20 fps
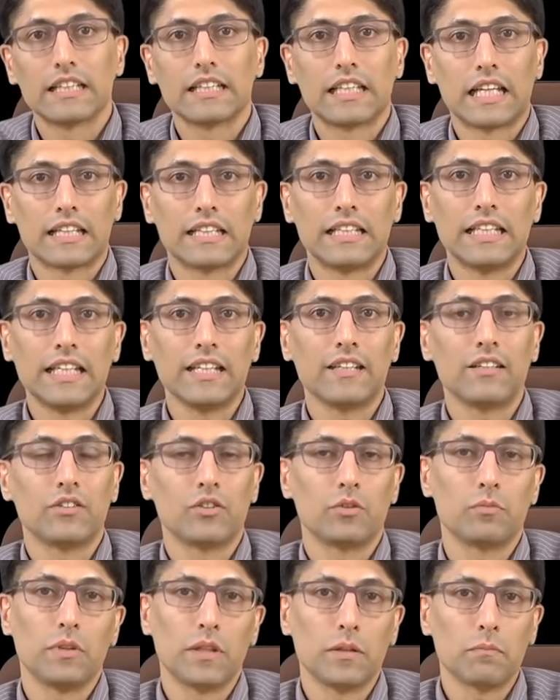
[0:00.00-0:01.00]
that
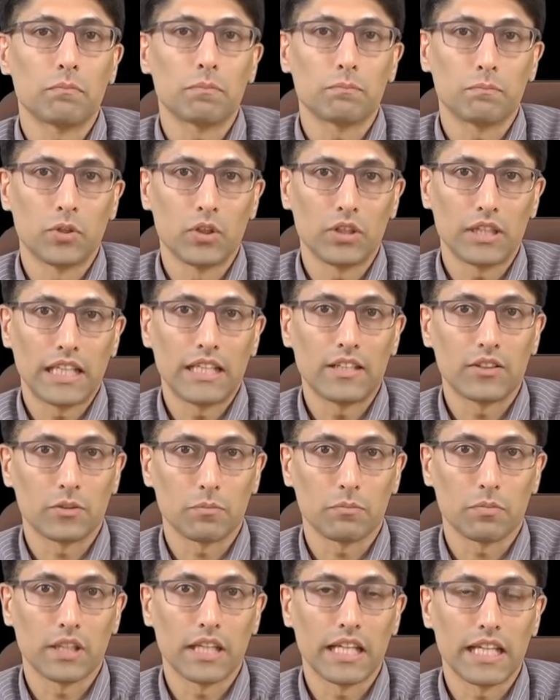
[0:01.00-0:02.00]
need to be put
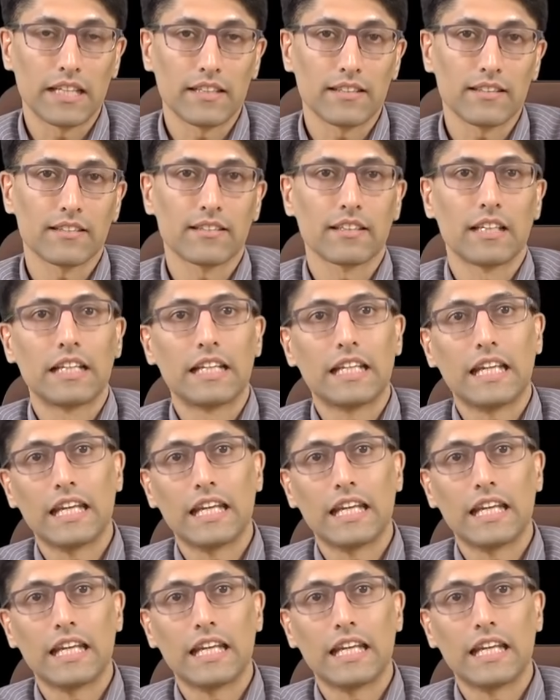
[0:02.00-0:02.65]
into place